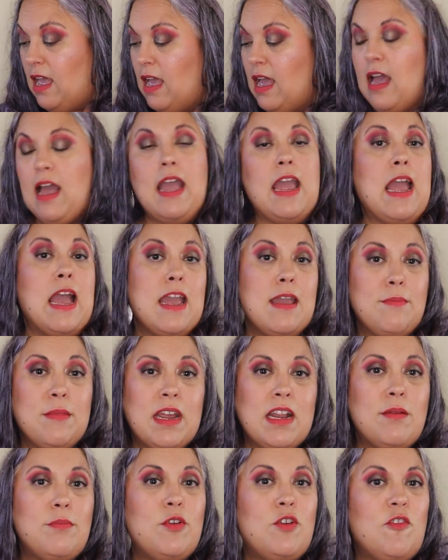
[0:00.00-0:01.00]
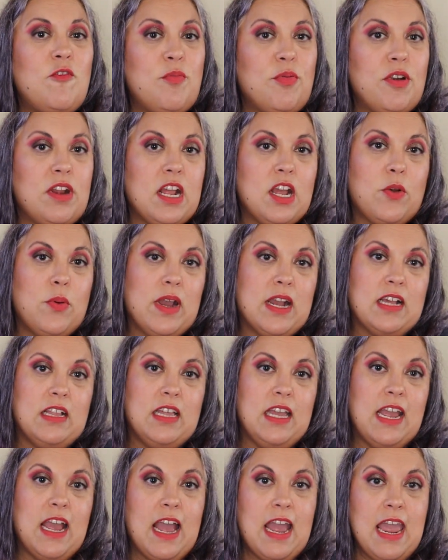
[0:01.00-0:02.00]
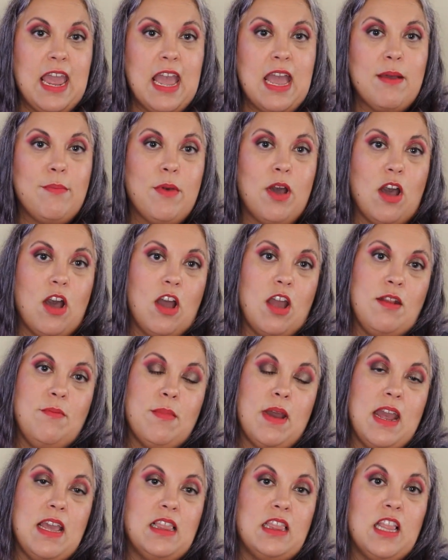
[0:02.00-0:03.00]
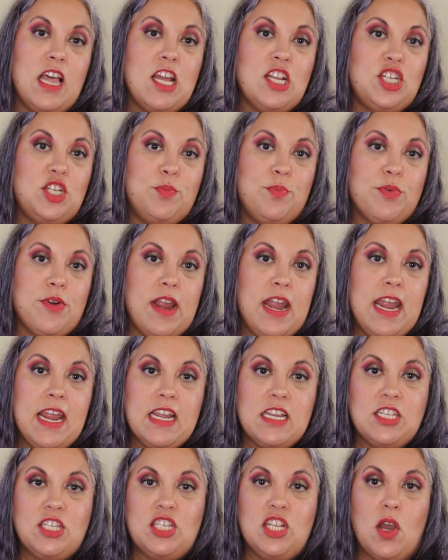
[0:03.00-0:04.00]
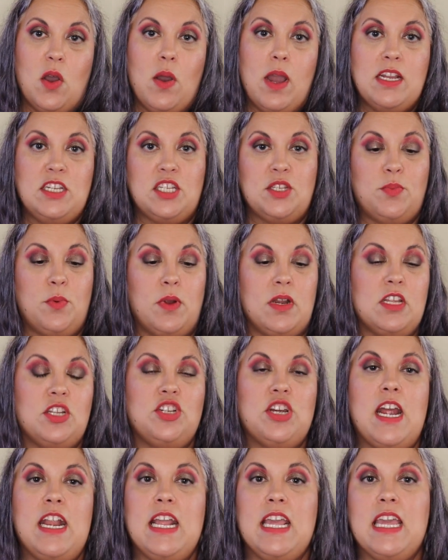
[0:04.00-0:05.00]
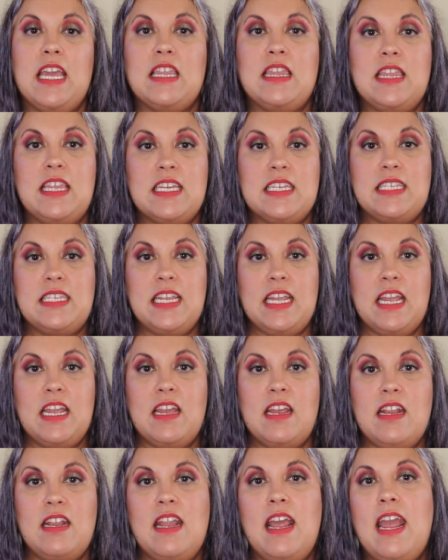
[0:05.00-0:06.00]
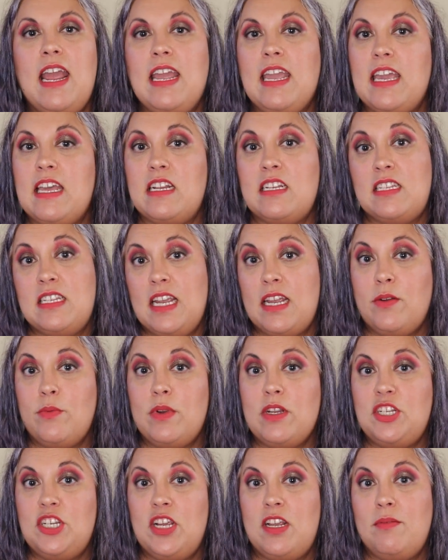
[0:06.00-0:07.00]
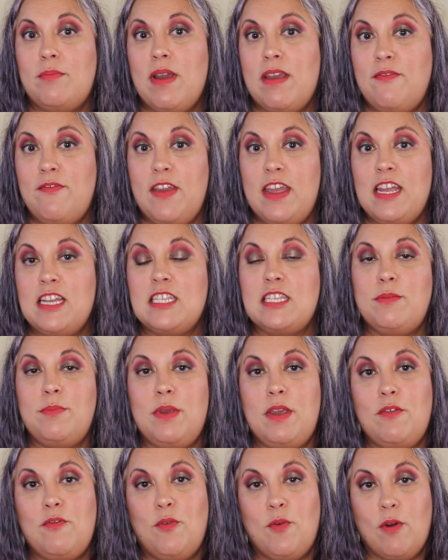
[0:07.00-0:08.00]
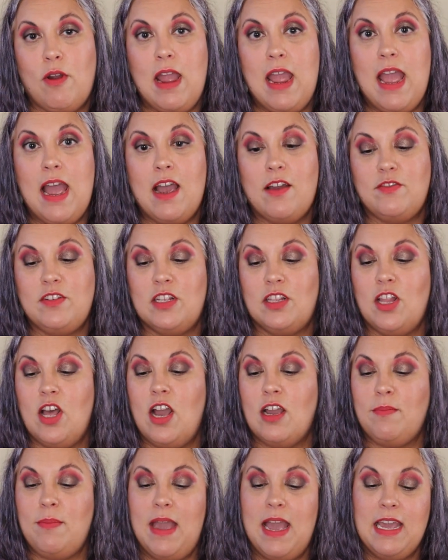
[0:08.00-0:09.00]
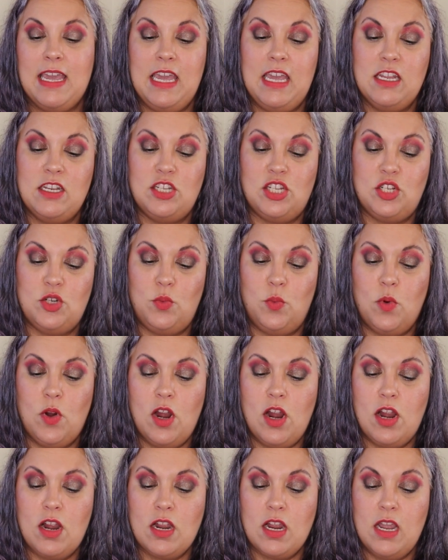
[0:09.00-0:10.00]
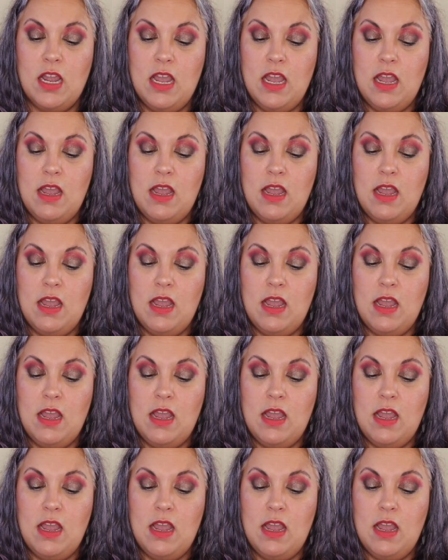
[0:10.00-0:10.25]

I am gonna move pretty quickly. I am on my lunch break, so I just wanna try to get this in and get a sandwich in my face before I have to log back into work.